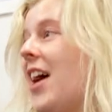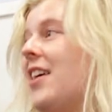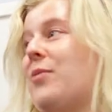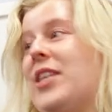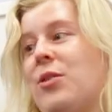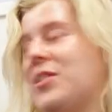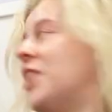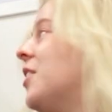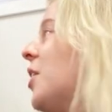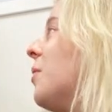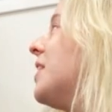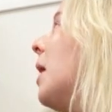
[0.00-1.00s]
that we don't that's
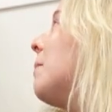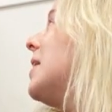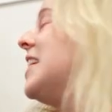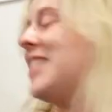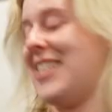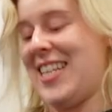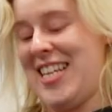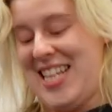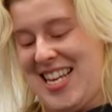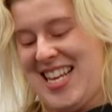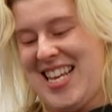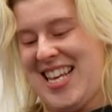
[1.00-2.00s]
know what that is.
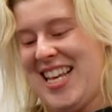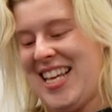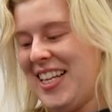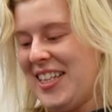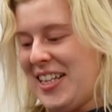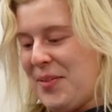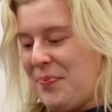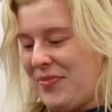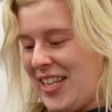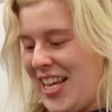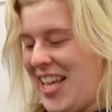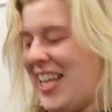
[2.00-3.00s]
and they're
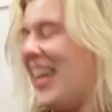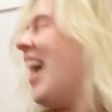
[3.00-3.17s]
funny